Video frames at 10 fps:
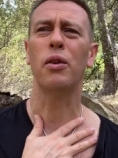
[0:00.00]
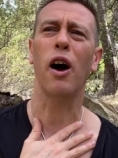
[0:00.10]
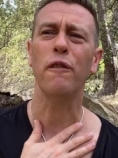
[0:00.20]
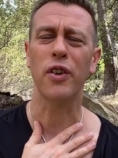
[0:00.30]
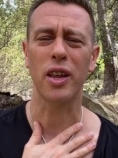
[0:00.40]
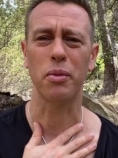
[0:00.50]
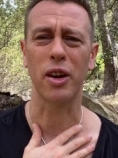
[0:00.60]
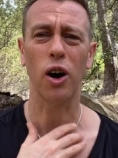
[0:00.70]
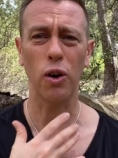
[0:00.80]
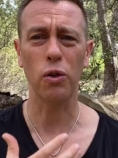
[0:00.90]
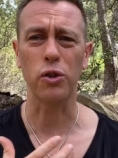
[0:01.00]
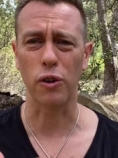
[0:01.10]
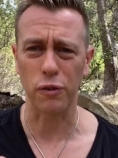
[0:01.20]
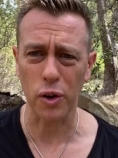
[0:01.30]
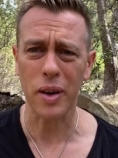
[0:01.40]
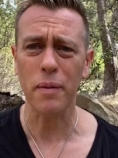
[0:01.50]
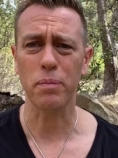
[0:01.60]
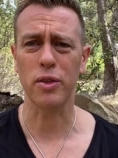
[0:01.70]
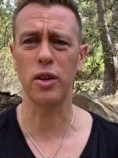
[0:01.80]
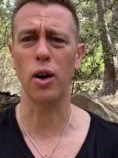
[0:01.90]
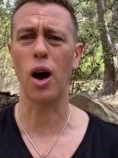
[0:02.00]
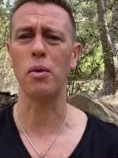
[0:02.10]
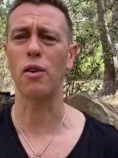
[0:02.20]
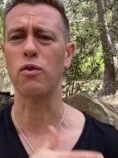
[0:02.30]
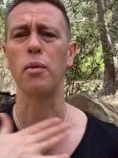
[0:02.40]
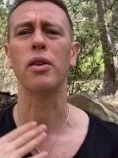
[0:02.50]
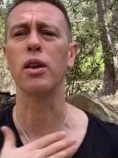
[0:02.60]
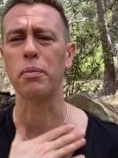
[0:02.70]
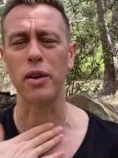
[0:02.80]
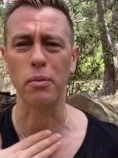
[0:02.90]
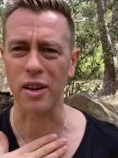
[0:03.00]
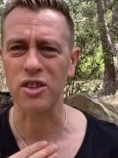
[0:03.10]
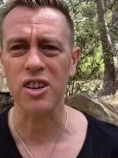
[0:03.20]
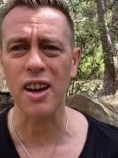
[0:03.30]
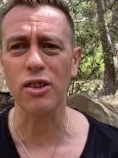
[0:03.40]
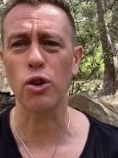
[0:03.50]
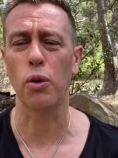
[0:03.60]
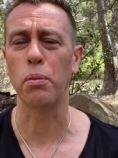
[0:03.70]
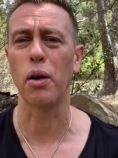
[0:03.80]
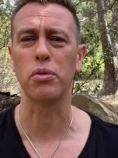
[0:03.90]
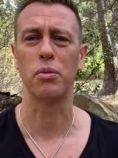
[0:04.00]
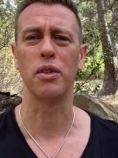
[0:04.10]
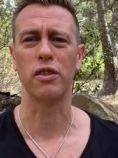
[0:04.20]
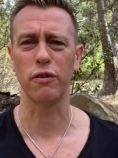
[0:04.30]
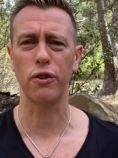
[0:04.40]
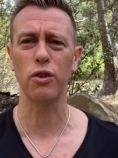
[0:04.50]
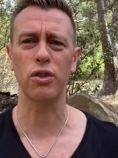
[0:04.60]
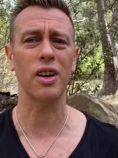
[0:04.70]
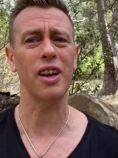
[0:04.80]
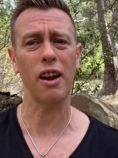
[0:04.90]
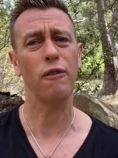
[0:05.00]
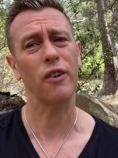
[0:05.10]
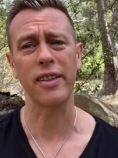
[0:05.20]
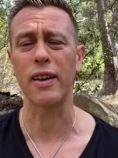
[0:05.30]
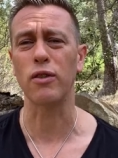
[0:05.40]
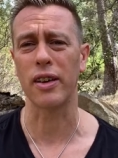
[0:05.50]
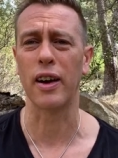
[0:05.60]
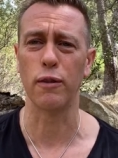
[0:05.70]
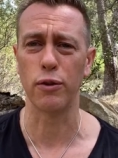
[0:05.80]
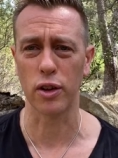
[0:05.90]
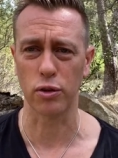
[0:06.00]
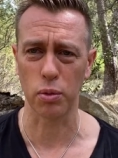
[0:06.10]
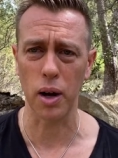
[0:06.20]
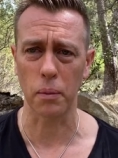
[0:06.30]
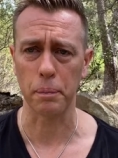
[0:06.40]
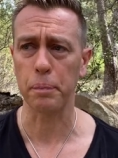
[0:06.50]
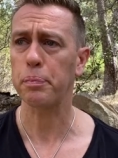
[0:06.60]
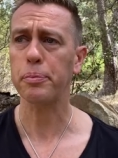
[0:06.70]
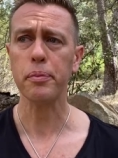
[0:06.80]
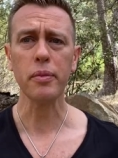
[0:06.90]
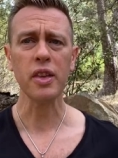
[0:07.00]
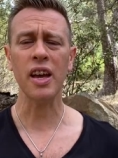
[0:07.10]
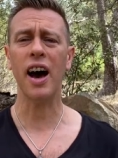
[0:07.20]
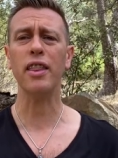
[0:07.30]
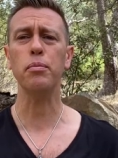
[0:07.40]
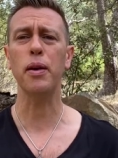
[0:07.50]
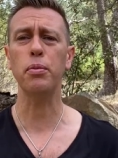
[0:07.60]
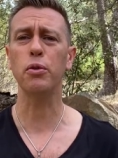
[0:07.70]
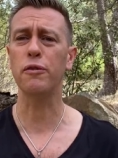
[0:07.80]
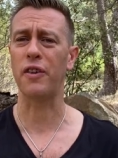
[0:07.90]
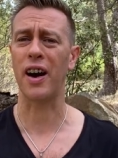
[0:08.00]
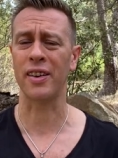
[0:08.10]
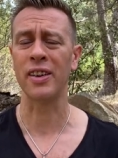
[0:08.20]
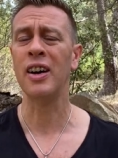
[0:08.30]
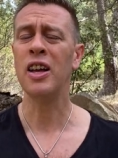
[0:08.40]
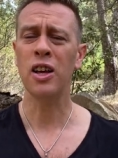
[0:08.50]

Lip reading: when I'm feeling a bit cold or flu-y, you know, I might rub a little bit on my chest or pop some in the diffuser, and I find that really helpful as well. Other people have found